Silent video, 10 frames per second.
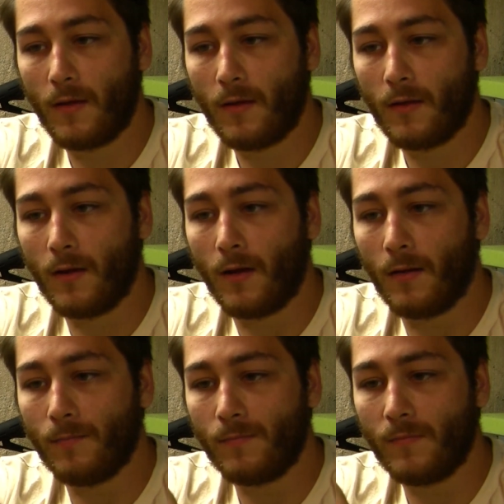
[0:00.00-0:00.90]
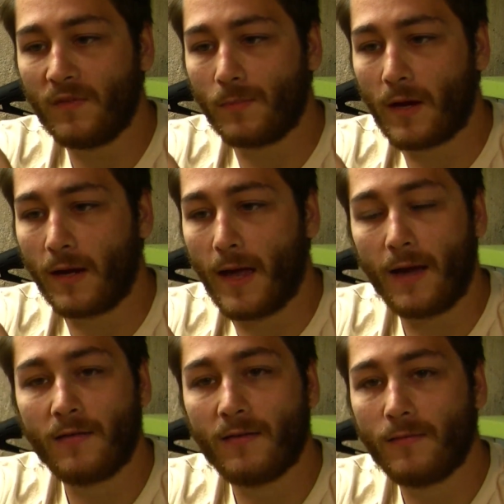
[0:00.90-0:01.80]
um, some kind of
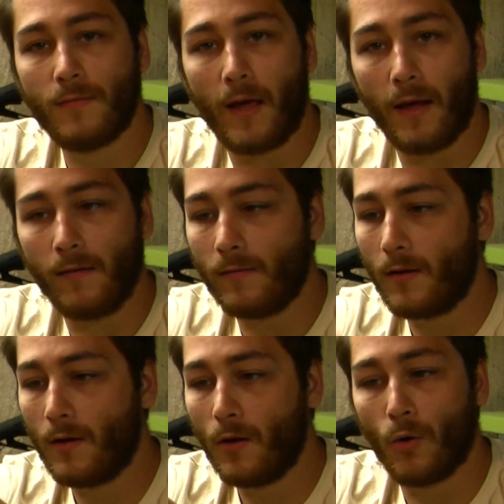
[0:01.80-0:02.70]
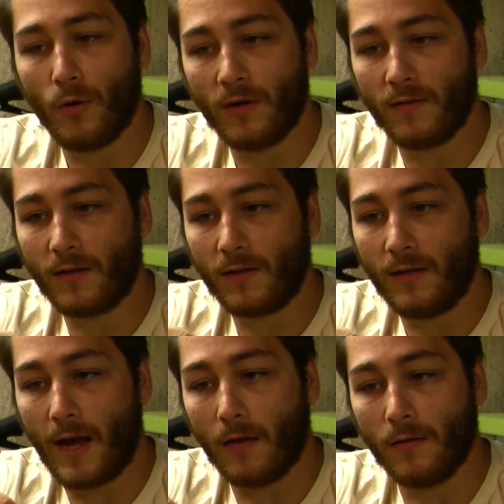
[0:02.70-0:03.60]
hex head, or you can stick
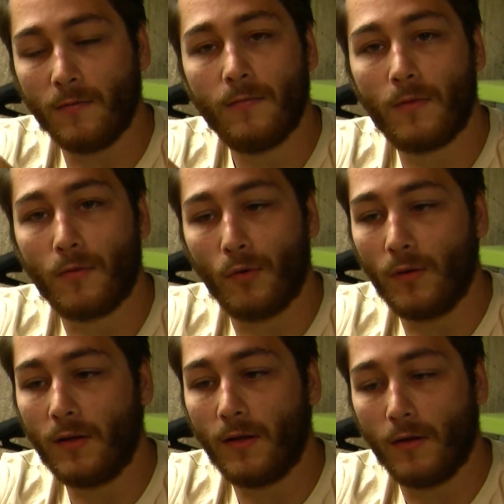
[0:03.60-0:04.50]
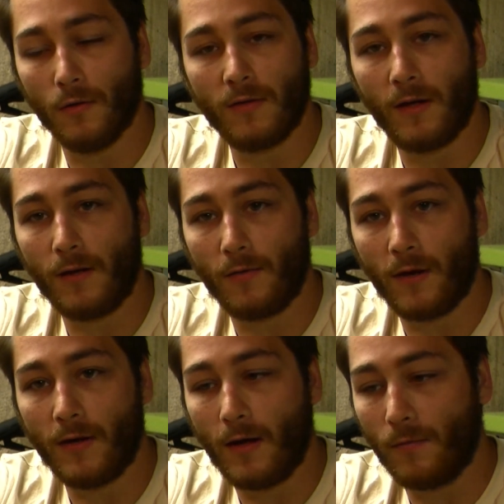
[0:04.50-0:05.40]
the Allen through it and it'll tighten
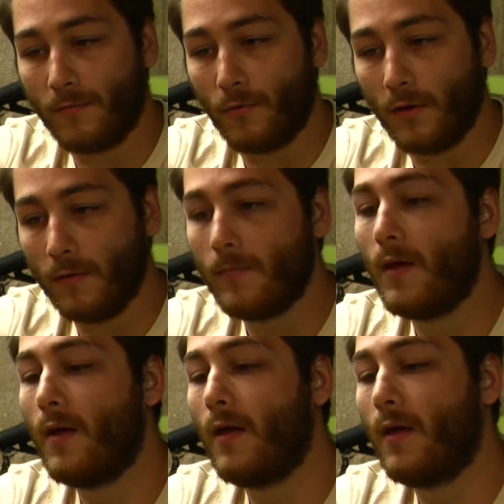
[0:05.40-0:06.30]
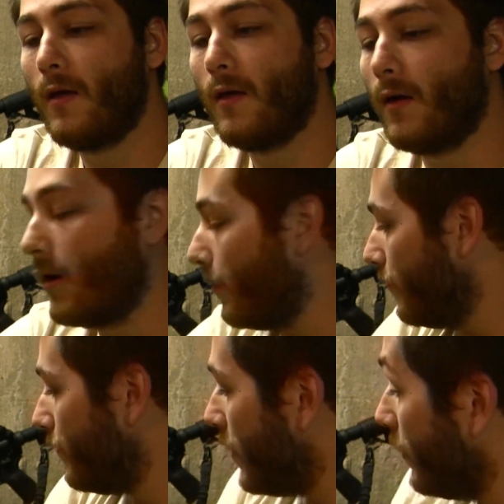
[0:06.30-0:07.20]
right down for you.
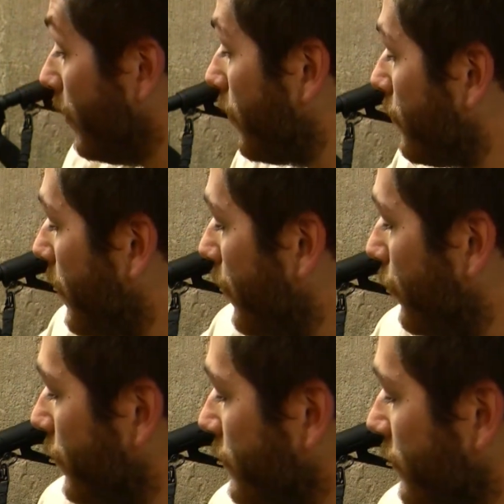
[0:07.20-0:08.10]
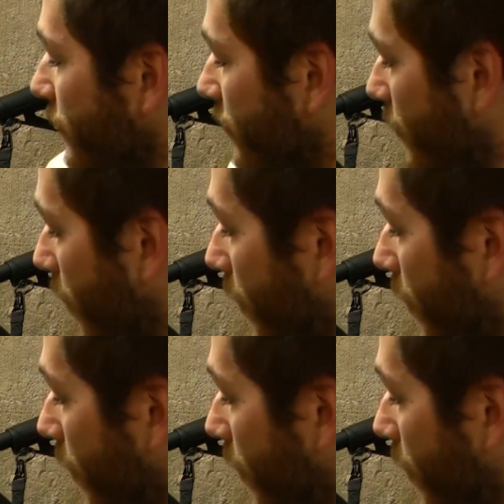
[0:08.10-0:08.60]
Um, and the other mount, which is on